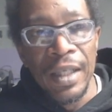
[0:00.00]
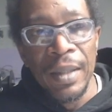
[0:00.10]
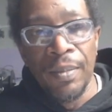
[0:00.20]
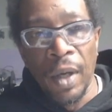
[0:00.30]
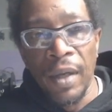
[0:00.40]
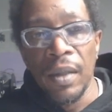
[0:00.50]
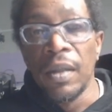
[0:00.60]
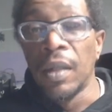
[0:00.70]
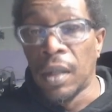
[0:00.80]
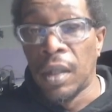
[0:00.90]
But
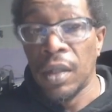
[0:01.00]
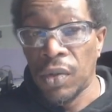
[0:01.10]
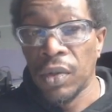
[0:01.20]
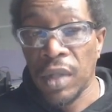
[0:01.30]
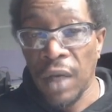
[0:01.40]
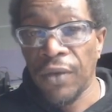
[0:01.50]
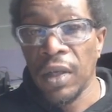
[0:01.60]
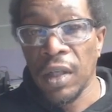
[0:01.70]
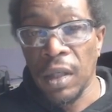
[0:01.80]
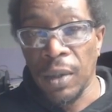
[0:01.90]
this will
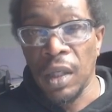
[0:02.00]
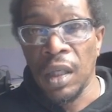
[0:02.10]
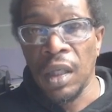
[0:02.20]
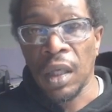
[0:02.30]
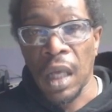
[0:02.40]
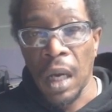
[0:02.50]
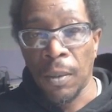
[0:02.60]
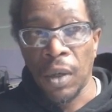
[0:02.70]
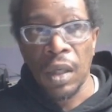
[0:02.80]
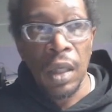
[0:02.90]
definitely be a
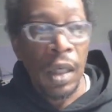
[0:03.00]
camera.